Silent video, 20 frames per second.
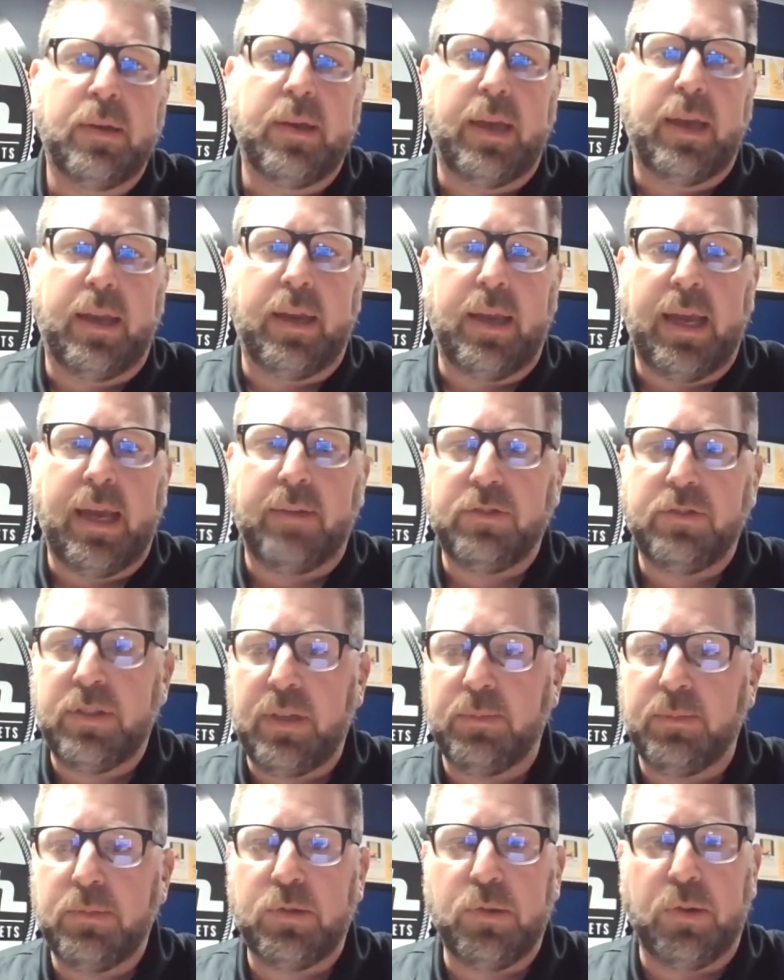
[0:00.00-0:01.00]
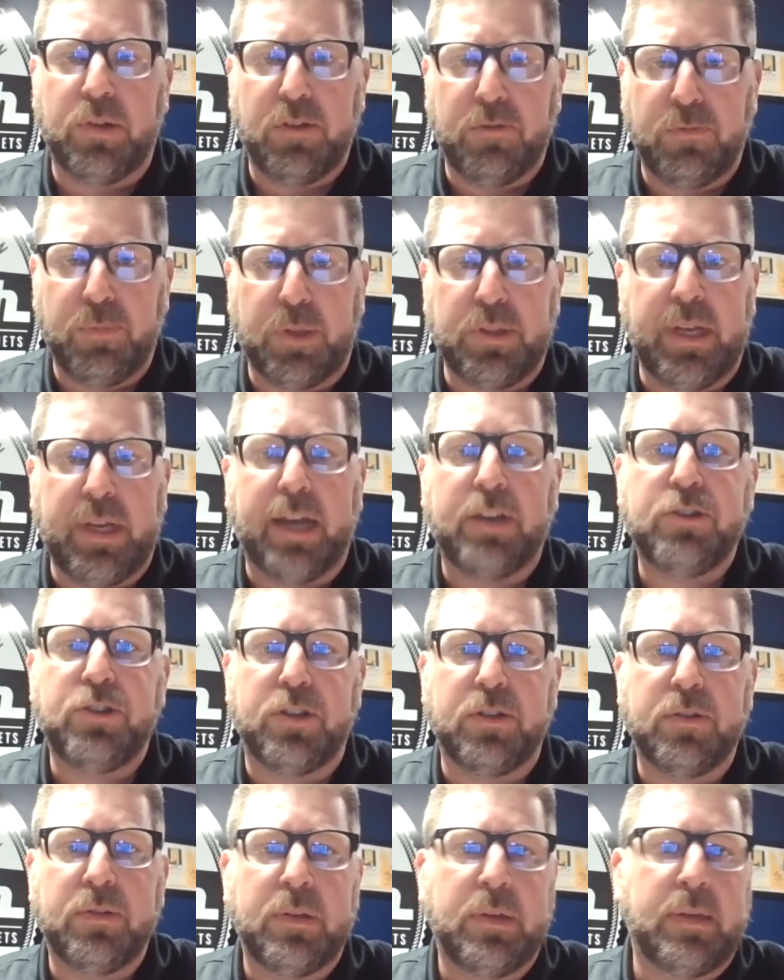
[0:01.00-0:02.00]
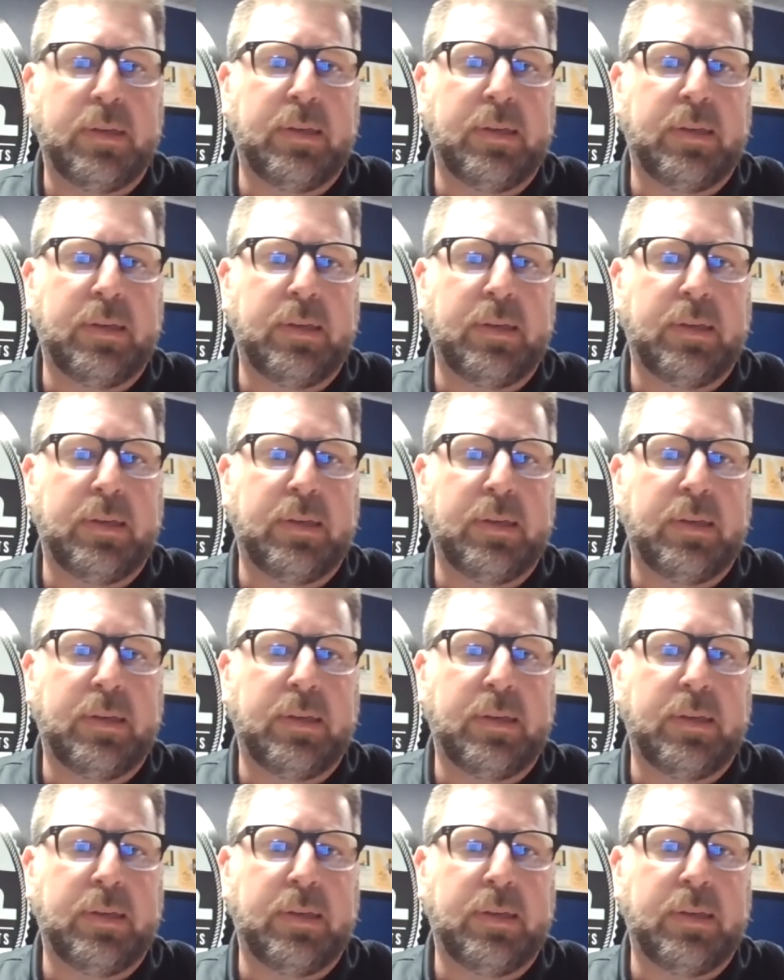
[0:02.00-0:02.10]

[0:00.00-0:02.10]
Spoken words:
and have some sort of protection.